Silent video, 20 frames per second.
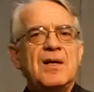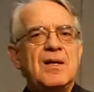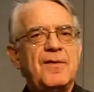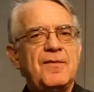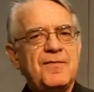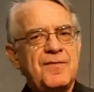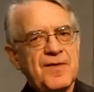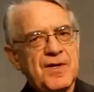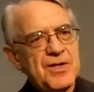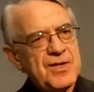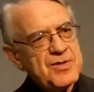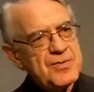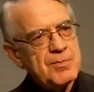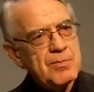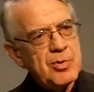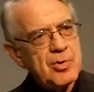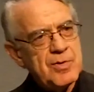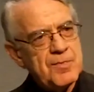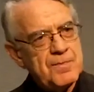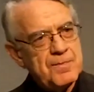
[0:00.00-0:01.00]
a
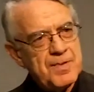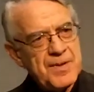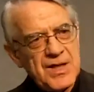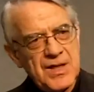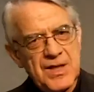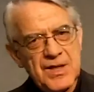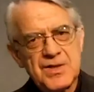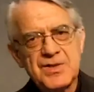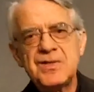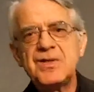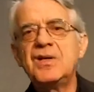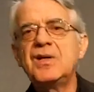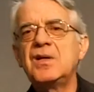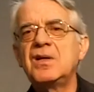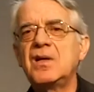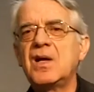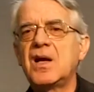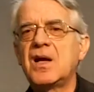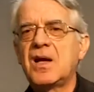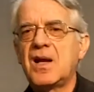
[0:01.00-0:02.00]
Facebook page
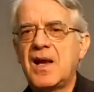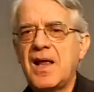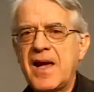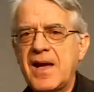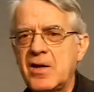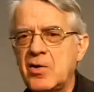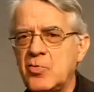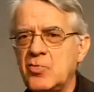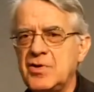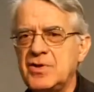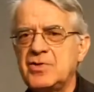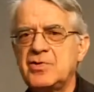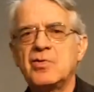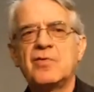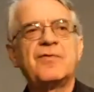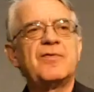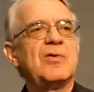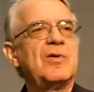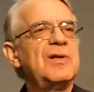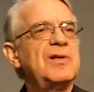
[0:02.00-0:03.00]
in their language,
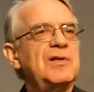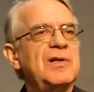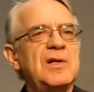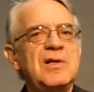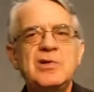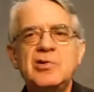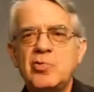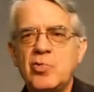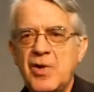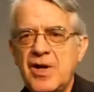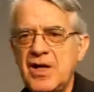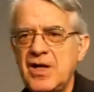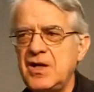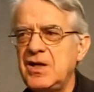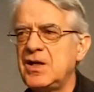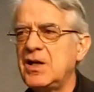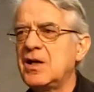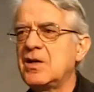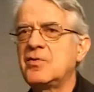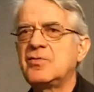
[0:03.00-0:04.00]
so for the
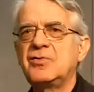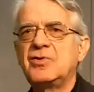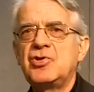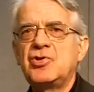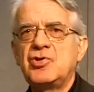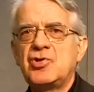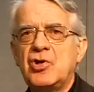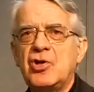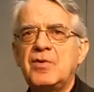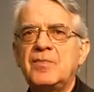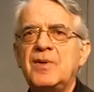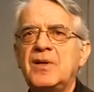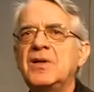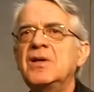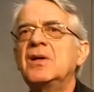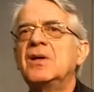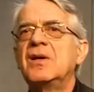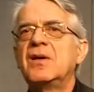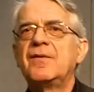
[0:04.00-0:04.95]
Lithuanian or the German,